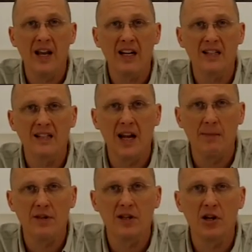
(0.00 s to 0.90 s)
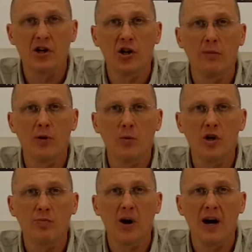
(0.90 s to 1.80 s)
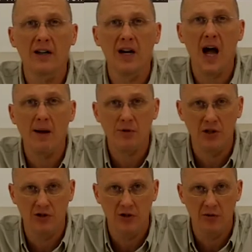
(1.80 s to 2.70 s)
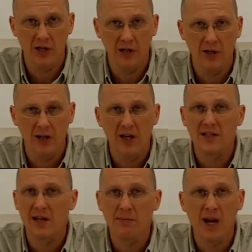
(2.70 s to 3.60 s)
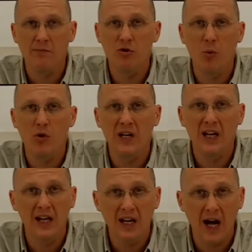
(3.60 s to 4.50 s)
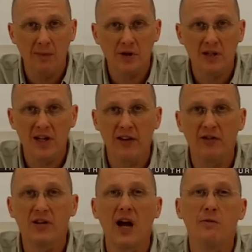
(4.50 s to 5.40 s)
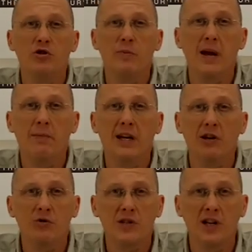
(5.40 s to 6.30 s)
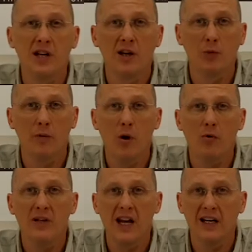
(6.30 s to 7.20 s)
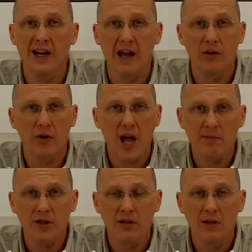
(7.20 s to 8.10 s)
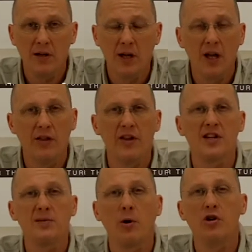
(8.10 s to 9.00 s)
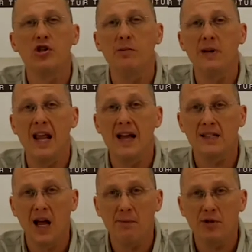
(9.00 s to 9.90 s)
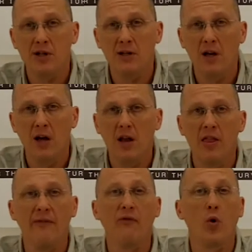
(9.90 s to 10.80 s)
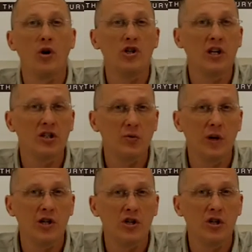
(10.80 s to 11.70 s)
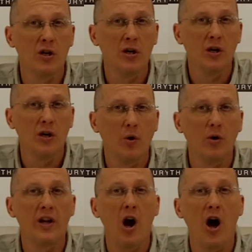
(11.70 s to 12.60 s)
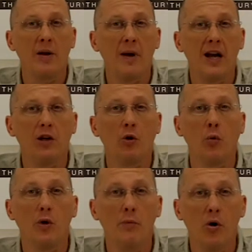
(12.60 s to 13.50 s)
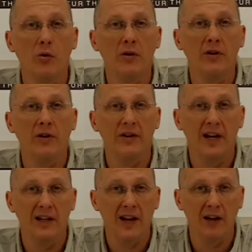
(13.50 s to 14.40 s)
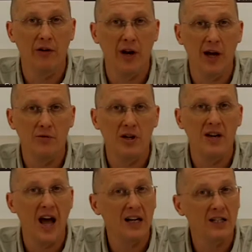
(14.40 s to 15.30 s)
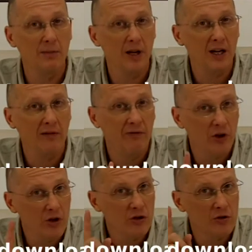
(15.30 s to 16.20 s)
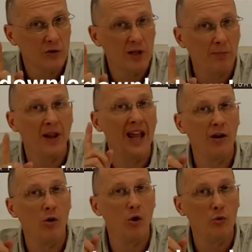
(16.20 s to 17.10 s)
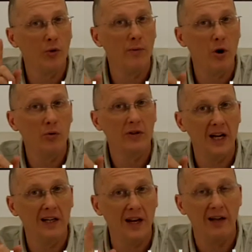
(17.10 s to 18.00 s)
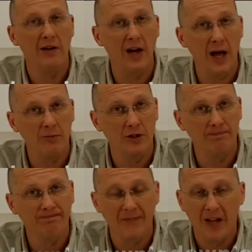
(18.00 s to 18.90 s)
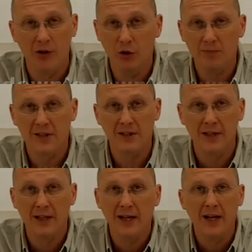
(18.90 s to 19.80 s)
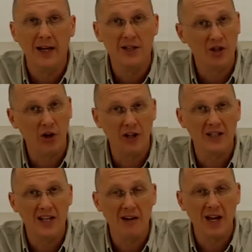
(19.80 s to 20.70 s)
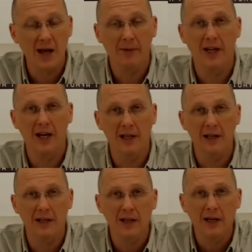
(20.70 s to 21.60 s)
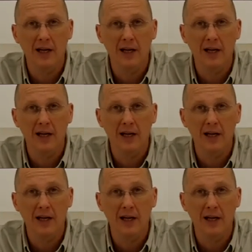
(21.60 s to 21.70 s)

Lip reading: The next step is to determine which product options you need. Sometimes you won't need any options, other times you may be interested in the remote data download option, the smart GPS option, the foraging switch, or the automatic remote data download option, not to be confused with the plain old remote data download option. Oops, starting to sound complicated.